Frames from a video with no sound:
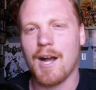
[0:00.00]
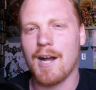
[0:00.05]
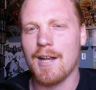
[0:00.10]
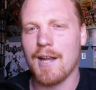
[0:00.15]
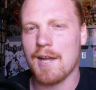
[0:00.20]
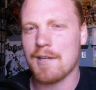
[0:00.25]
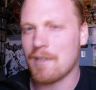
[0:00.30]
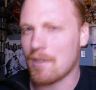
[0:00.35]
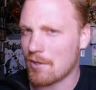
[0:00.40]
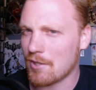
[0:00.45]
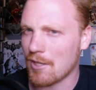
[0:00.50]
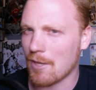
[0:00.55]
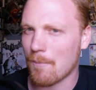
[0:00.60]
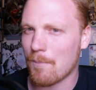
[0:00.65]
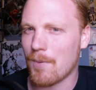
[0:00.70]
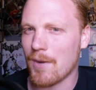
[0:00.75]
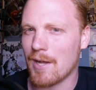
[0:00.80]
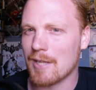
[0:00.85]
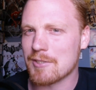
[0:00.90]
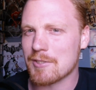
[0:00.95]
I like to
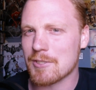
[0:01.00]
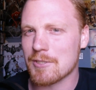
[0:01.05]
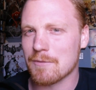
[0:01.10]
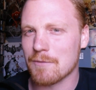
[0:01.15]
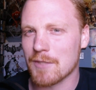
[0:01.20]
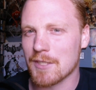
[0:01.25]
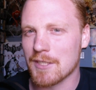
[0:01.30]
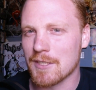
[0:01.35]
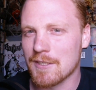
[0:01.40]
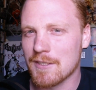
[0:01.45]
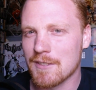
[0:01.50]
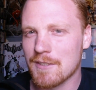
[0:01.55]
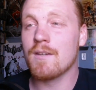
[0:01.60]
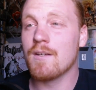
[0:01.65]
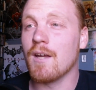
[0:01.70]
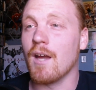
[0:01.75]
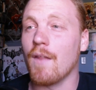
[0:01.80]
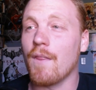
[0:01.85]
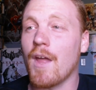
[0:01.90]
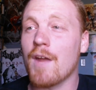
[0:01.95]
think positively.
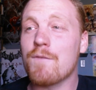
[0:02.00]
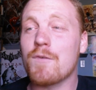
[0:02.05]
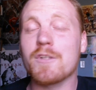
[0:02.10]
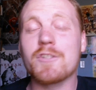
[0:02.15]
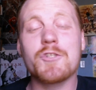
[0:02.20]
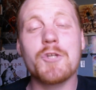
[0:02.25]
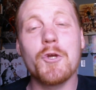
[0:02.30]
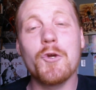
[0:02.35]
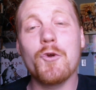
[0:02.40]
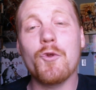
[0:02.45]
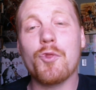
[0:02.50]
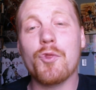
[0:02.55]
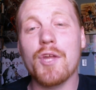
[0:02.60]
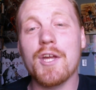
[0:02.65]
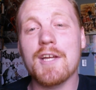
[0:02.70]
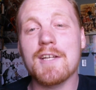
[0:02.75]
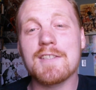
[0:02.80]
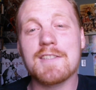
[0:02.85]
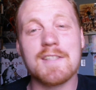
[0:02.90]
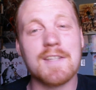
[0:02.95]
And then for two
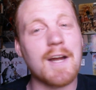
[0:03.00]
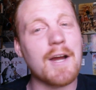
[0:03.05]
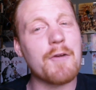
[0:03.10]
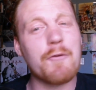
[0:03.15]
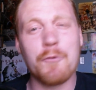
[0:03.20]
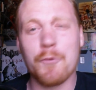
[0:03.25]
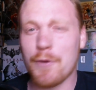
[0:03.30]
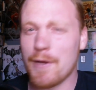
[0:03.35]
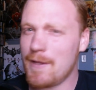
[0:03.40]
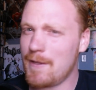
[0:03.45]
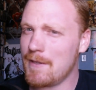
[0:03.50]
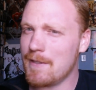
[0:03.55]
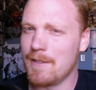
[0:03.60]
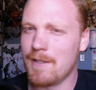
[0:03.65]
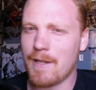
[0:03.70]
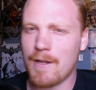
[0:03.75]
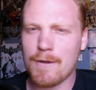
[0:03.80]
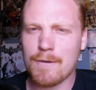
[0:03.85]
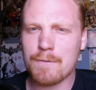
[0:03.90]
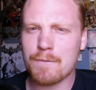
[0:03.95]
things that I really
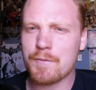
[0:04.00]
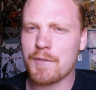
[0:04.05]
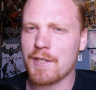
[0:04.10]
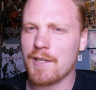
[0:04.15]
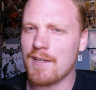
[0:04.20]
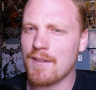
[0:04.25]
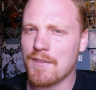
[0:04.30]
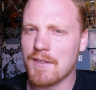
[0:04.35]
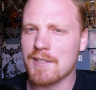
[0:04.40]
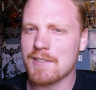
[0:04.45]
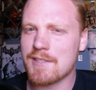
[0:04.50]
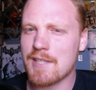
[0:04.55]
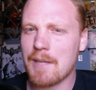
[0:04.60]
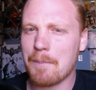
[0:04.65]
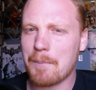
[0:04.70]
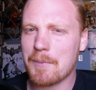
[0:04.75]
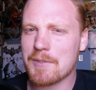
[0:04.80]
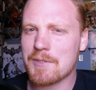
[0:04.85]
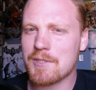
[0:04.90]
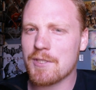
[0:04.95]
loved in this
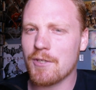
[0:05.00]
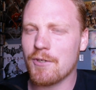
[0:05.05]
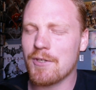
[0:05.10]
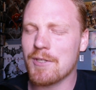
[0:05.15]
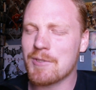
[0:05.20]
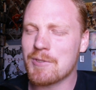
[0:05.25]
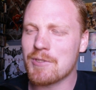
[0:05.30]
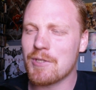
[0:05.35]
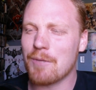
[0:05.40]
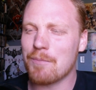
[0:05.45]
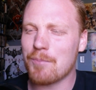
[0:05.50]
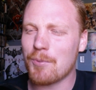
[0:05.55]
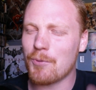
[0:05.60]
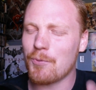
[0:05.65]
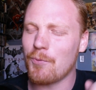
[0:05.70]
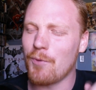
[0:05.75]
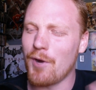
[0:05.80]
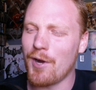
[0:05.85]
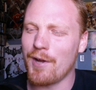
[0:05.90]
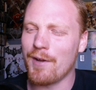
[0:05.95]
episode is
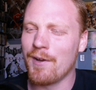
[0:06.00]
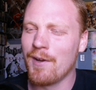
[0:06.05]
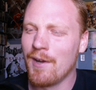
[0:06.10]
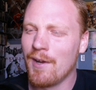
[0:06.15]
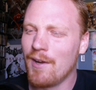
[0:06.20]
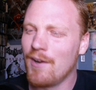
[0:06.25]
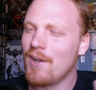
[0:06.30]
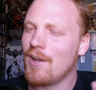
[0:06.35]
number 1,